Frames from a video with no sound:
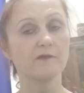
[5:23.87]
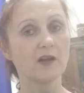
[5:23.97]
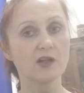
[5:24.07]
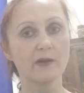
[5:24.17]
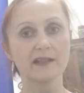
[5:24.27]

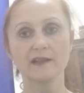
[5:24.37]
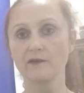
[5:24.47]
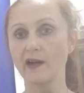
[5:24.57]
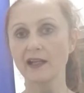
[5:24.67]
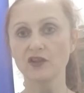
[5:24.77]
follow us,
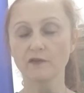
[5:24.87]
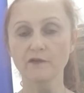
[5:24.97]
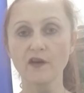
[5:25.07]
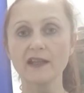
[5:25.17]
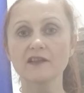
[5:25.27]
invite your
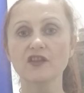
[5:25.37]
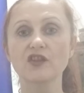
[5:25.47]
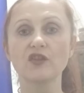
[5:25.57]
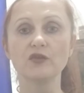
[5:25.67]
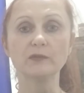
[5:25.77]

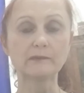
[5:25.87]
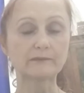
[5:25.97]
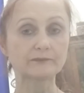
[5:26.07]
friends to.